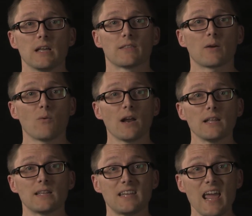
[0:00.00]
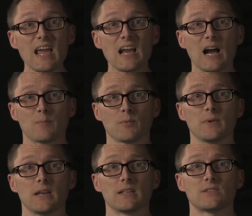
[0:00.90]
that I wanted to take a couple
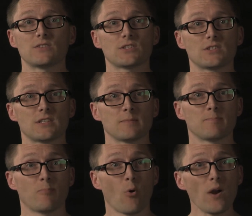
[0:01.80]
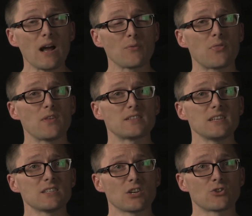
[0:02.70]
minutes just to point out that this
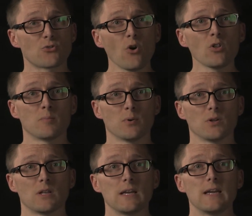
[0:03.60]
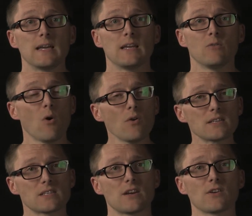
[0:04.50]
is controllable. You won't
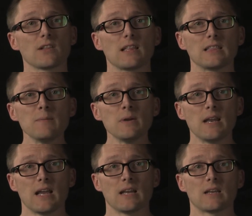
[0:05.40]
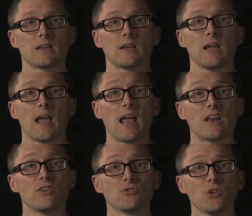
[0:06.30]
necessarily eliminate it,
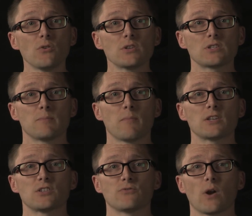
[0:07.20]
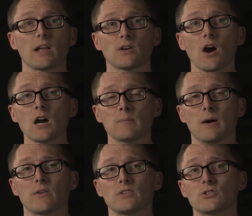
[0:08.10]
and you'll notice that much of what I talk
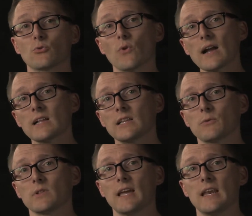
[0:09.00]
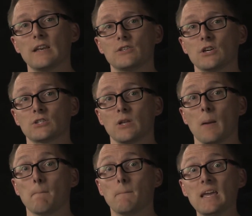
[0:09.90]
about is directly related to just
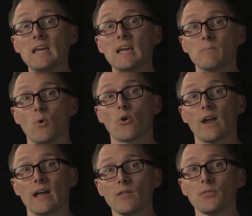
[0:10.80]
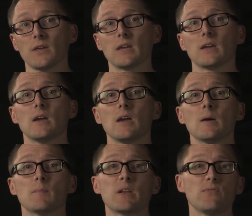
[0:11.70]
being more healthy.
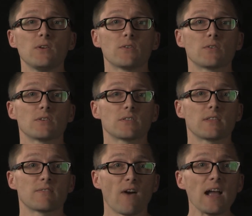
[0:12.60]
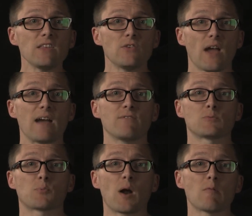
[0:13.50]
But if you find that you have this
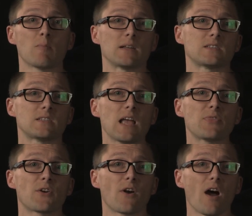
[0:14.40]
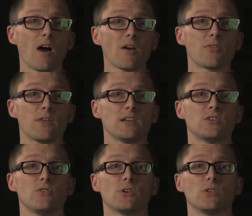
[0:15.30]
problem on set, there are things
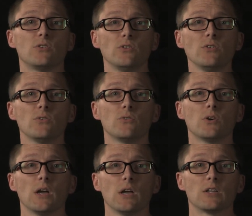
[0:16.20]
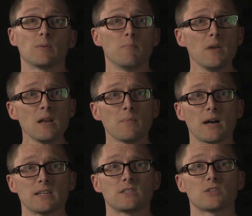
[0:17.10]
that you can do to
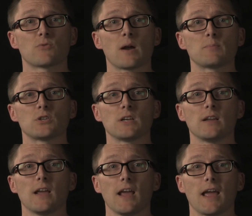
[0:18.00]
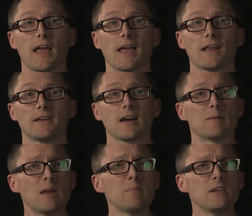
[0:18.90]
minimize disruption and
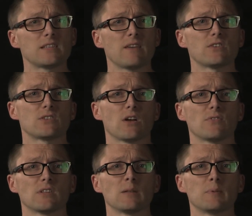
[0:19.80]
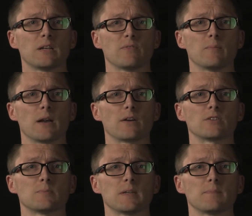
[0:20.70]
maybe save yourself a little bit of
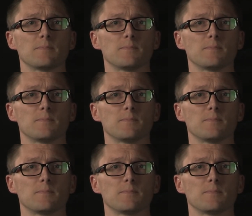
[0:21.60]
embarrassment.